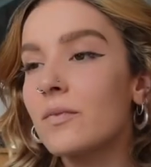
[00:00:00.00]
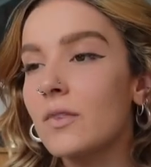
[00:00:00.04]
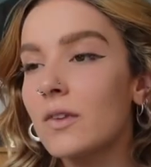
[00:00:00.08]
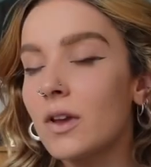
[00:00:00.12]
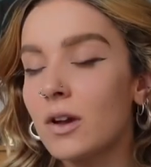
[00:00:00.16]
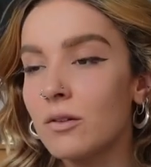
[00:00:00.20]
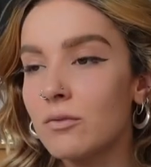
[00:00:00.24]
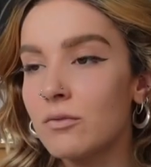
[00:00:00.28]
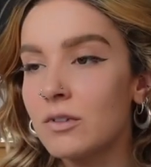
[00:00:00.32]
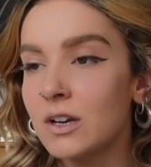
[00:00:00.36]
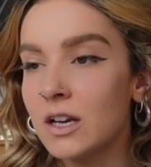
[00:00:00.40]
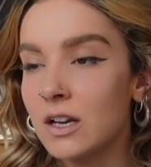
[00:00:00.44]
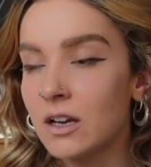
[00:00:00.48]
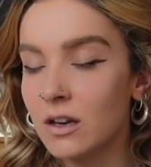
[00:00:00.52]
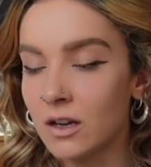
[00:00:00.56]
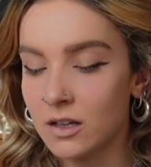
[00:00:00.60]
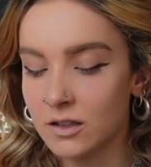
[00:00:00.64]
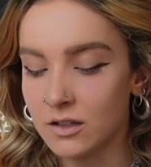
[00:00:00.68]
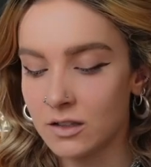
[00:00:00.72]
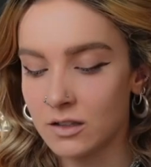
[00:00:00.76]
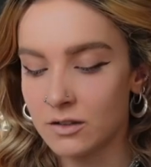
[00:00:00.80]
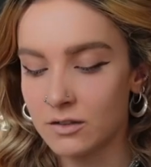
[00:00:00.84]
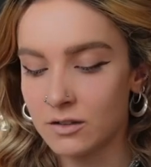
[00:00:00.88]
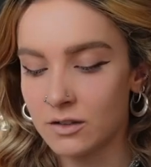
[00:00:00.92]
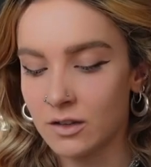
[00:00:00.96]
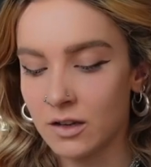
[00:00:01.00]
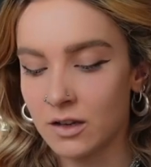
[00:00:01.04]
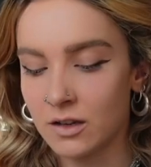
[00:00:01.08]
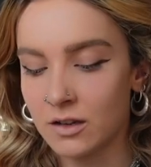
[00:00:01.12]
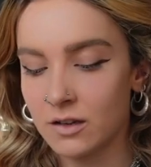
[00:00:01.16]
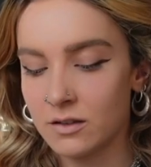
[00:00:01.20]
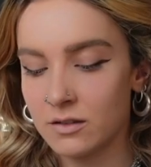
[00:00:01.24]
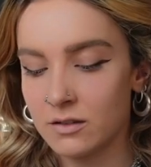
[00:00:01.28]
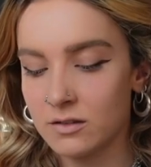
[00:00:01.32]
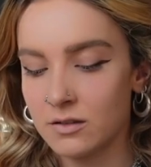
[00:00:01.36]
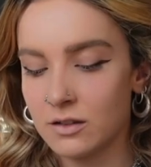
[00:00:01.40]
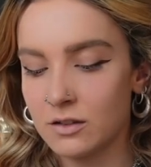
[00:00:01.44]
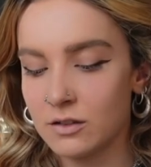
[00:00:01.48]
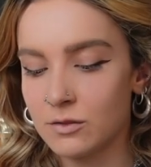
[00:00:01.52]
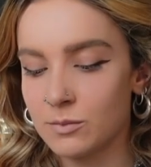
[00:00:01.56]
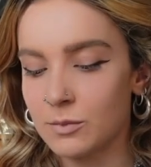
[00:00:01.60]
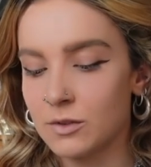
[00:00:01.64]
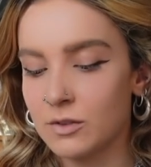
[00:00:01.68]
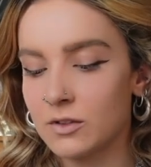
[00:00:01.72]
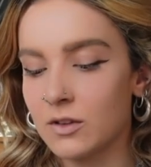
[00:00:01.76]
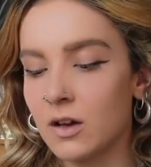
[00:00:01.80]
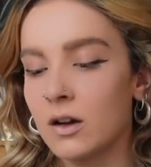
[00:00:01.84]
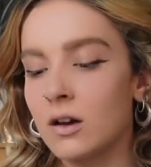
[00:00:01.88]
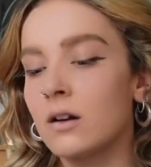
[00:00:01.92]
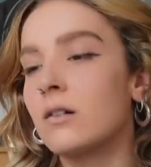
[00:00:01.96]
I really like this uh, this
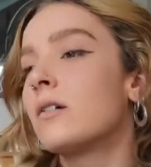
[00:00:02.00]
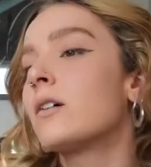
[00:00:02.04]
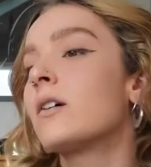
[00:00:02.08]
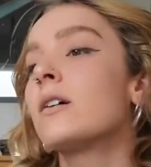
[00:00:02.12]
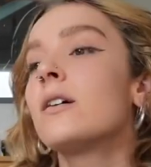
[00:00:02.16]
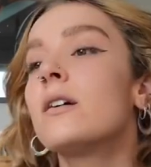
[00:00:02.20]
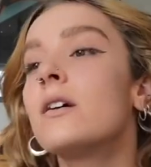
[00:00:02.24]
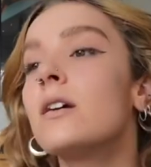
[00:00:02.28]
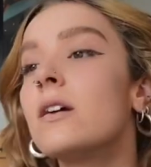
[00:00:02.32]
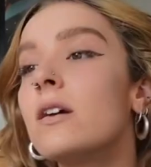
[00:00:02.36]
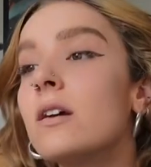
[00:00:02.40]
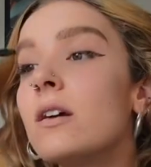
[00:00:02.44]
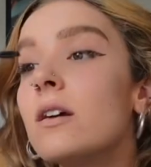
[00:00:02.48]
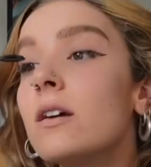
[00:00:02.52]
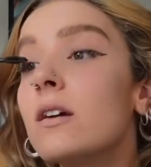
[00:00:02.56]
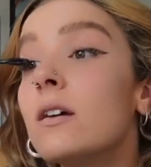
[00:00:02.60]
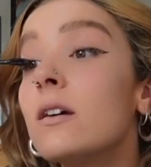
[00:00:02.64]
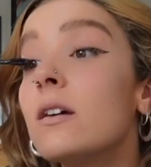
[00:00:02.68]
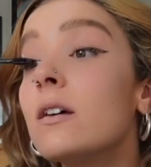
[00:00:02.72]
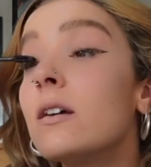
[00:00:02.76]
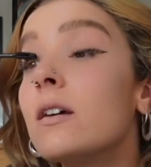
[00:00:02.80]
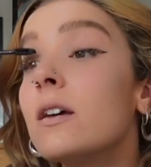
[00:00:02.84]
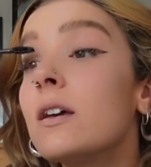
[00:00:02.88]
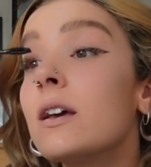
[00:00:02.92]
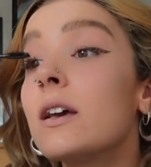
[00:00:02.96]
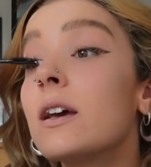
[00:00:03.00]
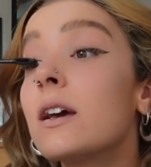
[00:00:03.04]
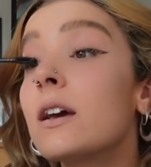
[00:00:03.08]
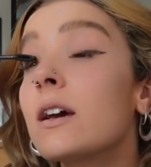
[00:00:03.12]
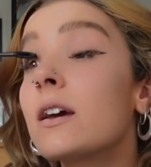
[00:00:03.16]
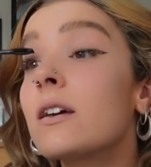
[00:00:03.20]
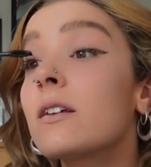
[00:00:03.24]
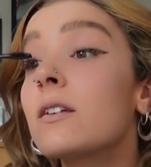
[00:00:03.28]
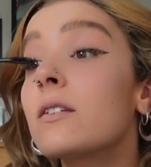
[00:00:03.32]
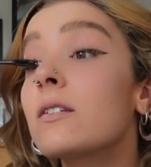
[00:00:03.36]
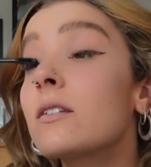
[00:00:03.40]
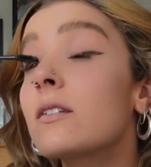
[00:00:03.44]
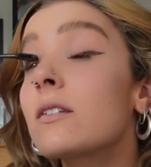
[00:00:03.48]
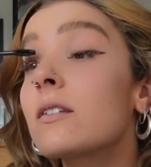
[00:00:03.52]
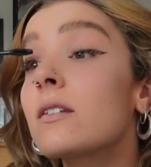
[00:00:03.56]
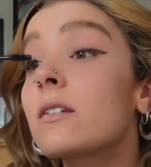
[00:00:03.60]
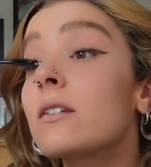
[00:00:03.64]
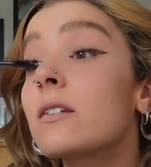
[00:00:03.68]
mascara. It has